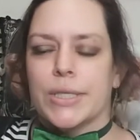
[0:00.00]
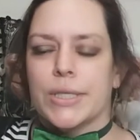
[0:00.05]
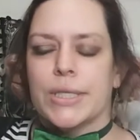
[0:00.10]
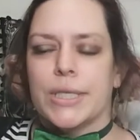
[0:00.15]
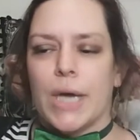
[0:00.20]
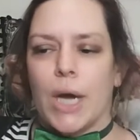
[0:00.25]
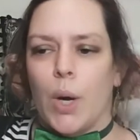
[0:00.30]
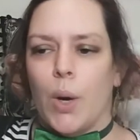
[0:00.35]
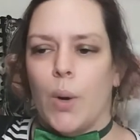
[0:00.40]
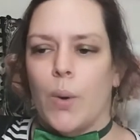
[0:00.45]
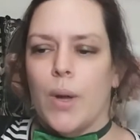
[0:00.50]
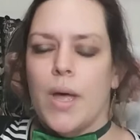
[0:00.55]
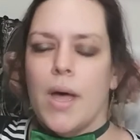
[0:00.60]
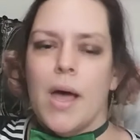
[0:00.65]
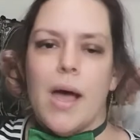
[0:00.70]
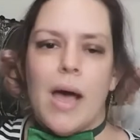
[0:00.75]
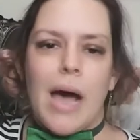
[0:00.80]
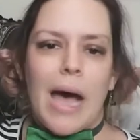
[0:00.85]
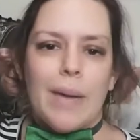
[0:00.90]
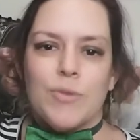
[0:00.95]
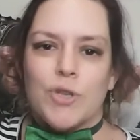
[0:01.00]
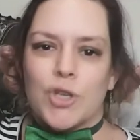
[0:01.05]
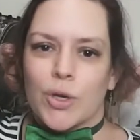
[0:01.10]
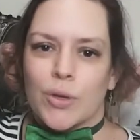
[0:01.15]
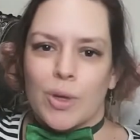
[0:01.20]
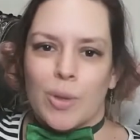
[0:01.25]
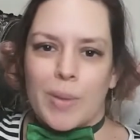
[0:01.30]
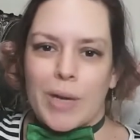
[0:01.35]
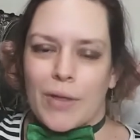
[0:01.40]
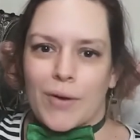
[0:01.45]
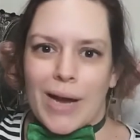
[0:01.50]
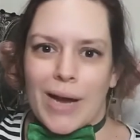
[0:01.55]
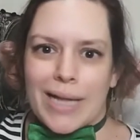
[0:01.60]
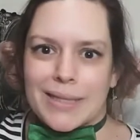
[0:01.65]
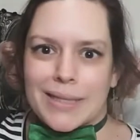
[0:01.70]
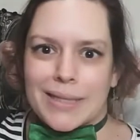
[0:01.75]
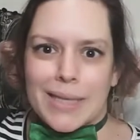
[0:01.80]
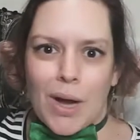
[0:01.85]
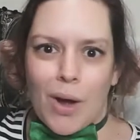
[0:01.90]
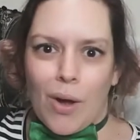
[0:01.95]
So I'm sure there'll be other
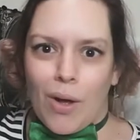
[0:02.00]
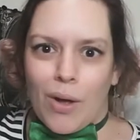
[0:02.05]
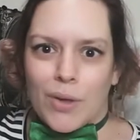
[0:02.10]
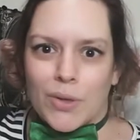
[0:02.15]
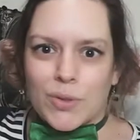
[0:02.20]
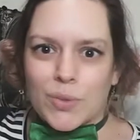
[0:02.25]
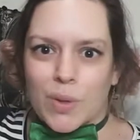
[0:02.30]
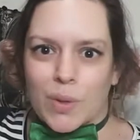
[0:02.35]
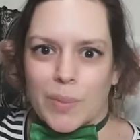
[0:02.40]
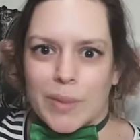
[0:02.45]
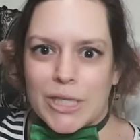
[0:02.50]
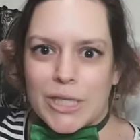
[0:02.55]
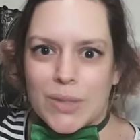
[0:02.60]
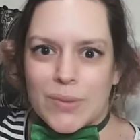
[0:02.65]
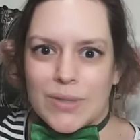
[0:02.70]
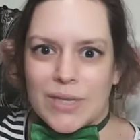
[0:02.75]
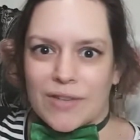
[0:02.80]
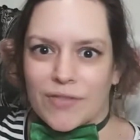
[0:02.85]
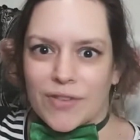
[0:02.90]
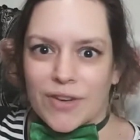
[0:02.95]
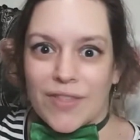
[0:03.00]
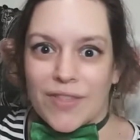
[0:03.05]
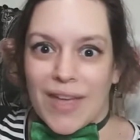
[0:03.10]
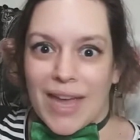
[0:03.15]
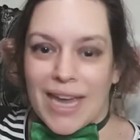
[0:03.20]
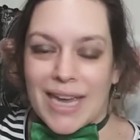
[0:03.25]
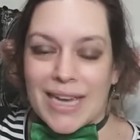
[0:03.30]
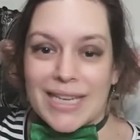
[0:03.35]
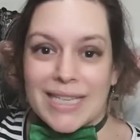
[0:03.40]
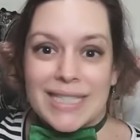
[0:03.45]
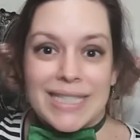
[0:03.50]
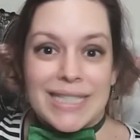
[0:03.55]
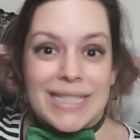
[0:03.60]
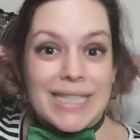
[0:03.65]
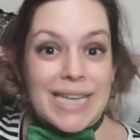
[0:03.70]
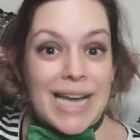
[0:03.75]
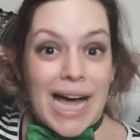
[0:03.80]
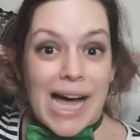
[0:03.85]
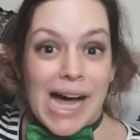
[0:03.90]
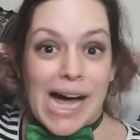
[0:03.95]
Etsy hauls where we do different things.